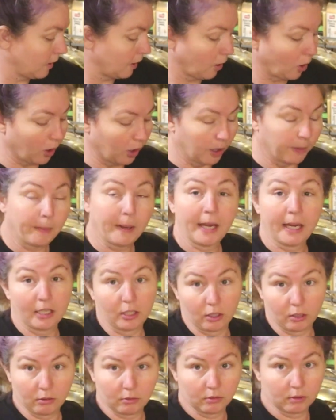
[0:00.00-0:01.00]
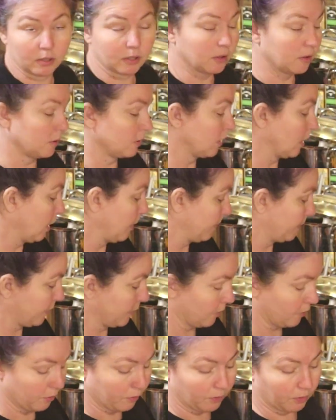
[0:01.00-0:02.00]
Jalapenos helps
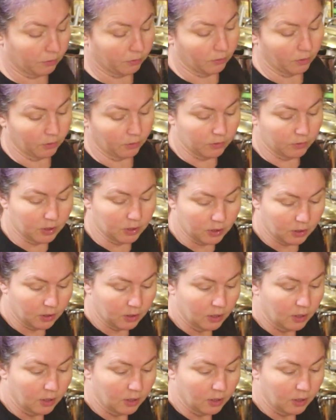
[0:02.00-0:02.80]
with sore throats.